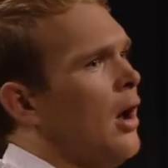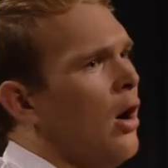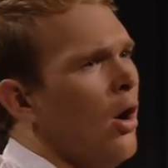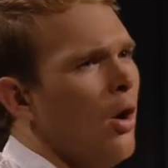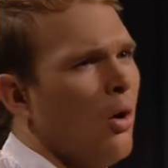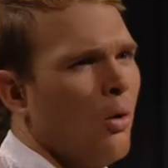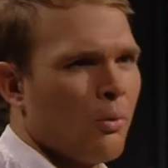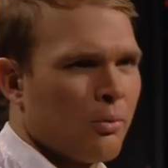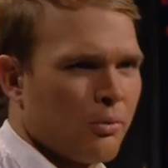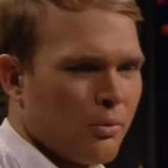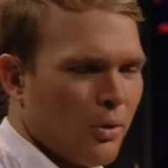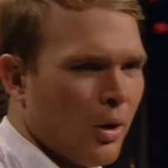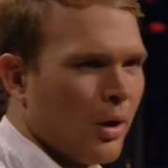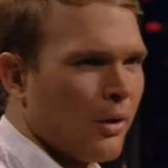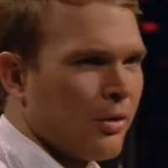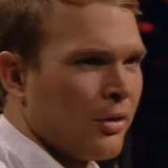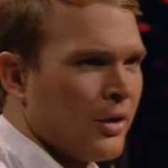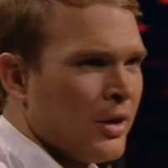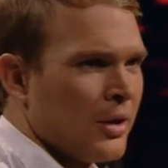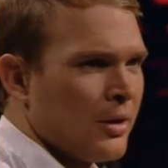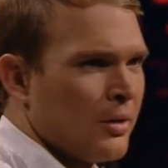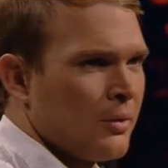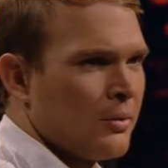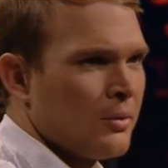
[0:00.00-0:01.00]
I
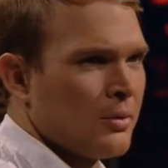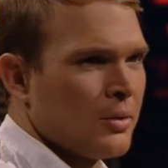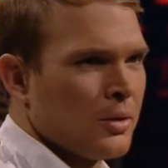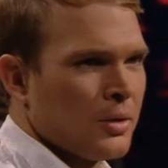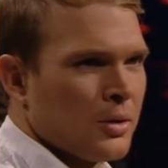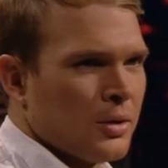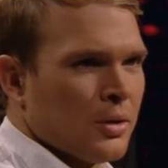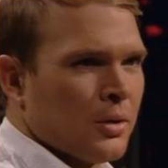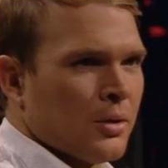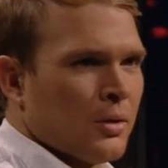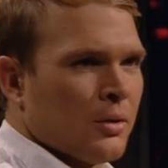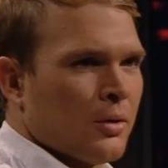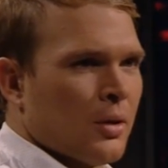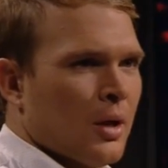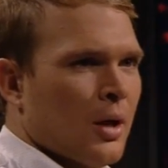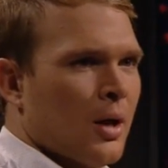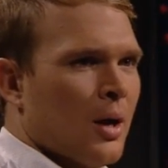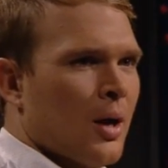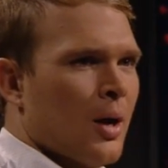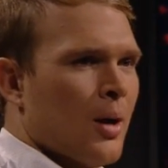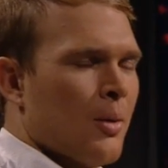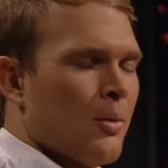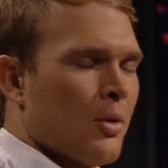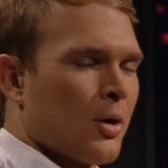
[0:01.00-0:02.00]
think.
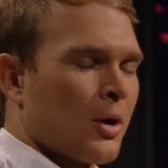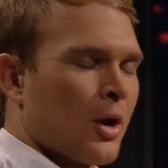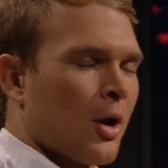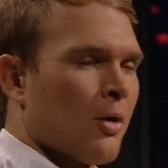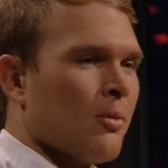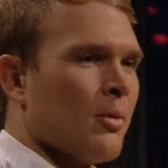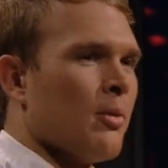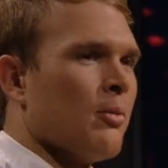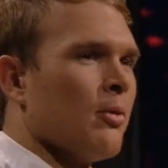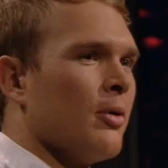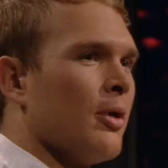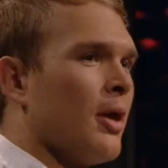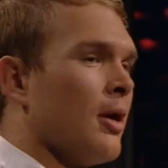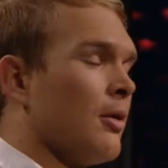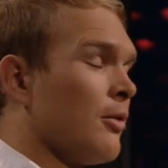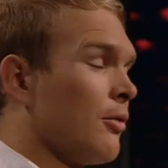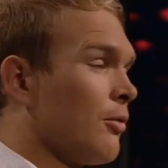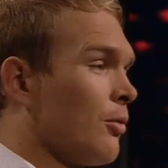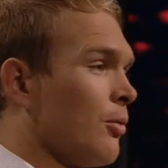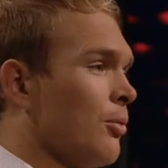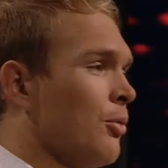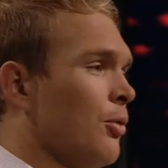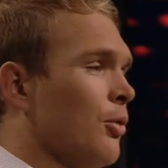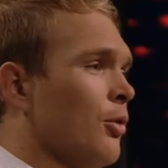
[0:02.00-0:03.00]
I can't remember where that
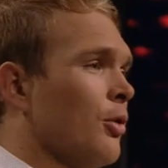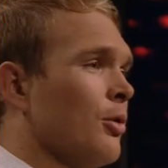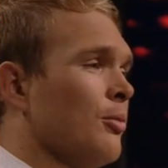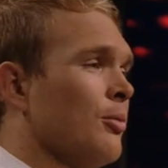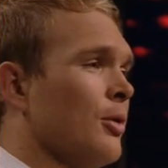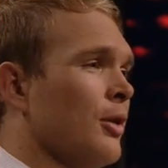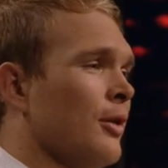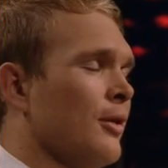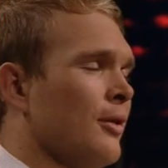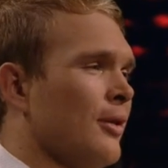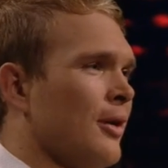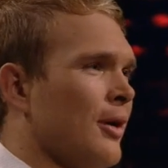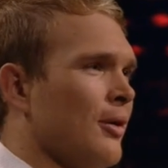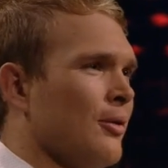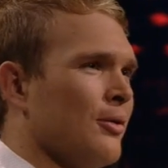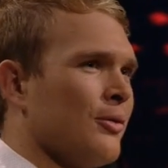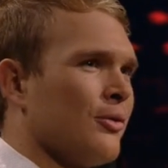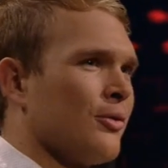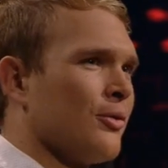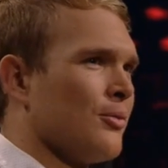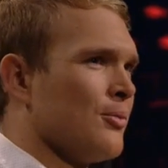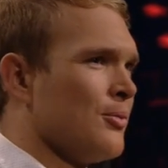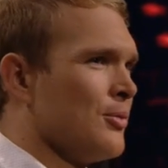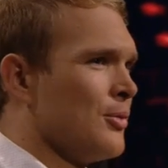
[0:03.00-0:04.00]
was reported, but that
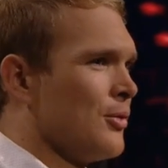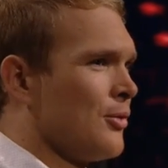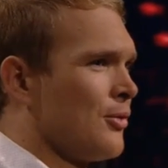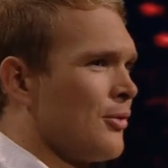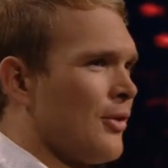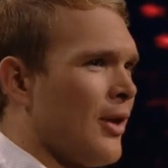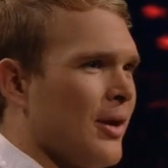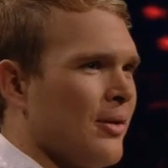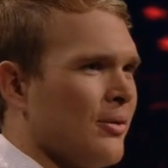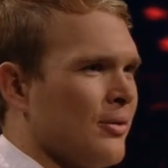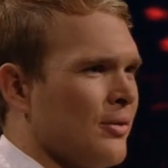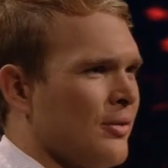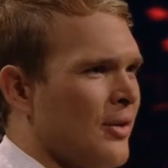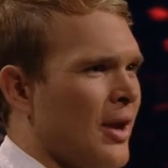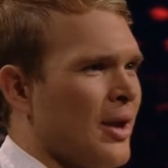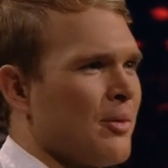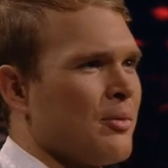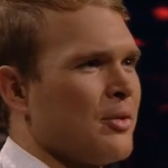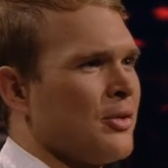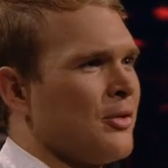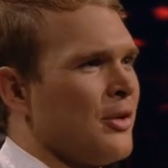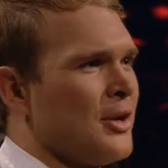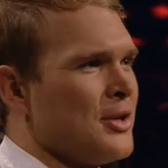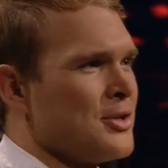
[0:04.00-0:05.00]
was a mistake. Taking
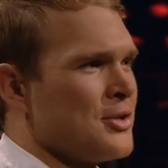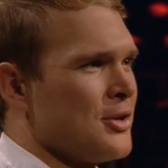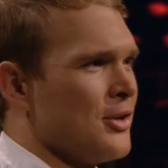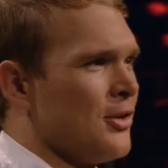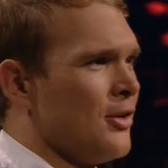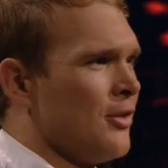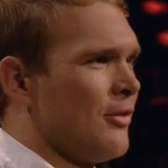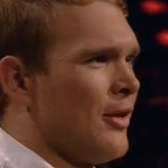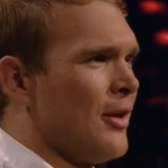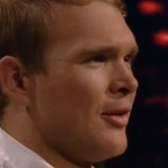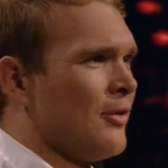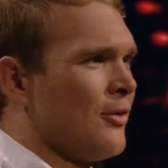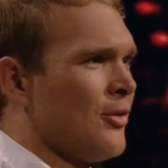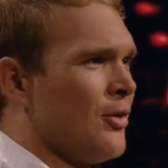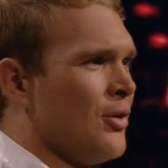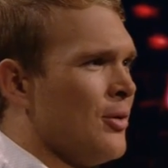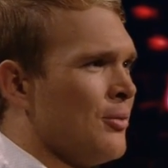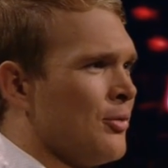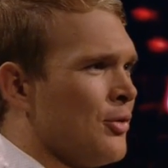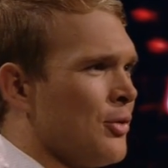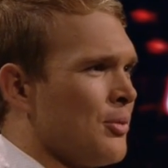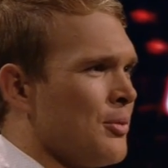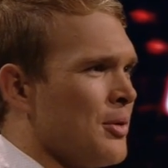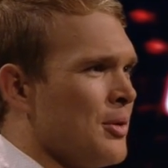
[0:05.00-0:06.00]
my T-shirt off that time
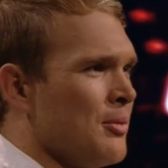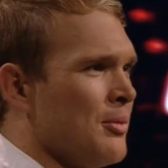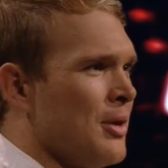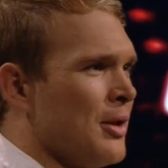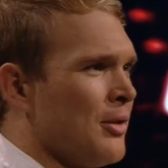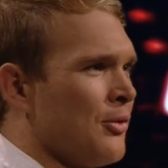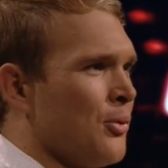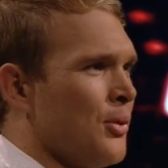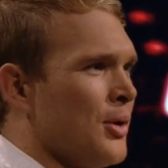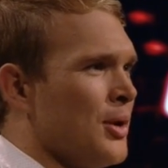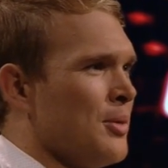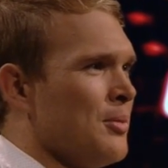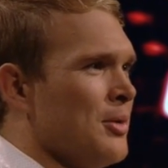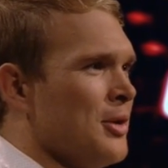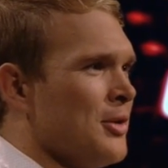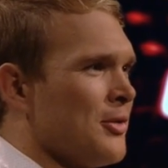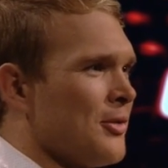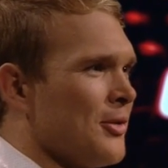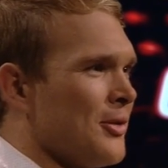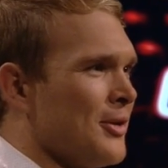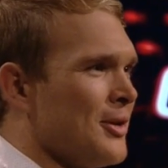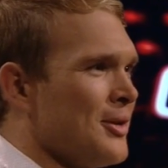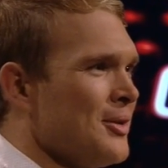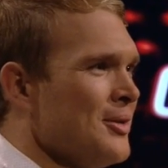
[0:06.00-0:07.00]
took me about 20 minutes,
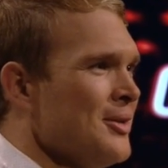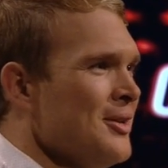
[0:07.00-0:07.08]
I think.